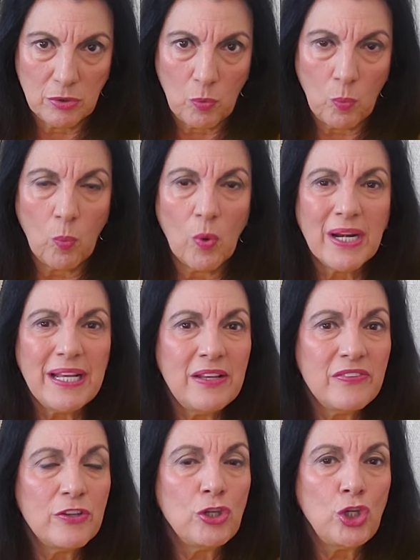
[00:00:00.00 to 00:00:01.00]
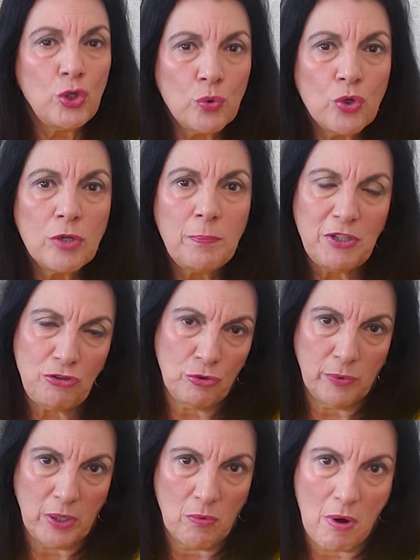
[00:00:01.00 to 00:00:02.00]
What is it you could be
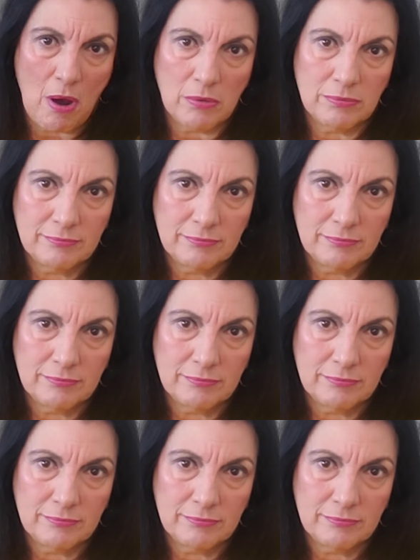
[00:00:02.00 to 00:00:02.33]
doing wrong?